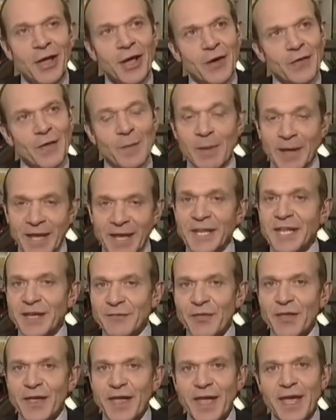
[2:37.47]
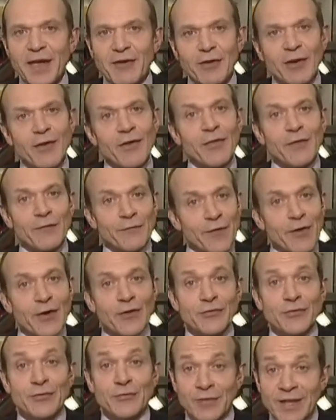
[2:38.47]
At the beginning of the year, the
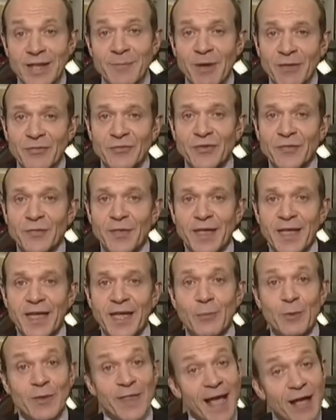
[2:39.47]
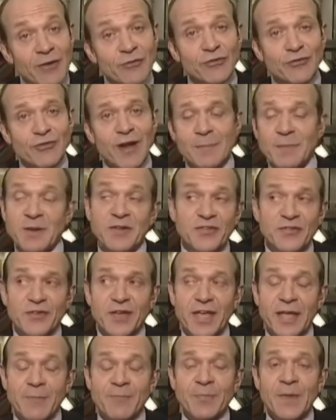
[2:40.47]
first 3 months of the year, without scrappage
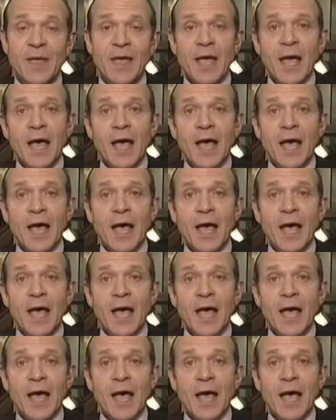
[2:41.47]
scheme,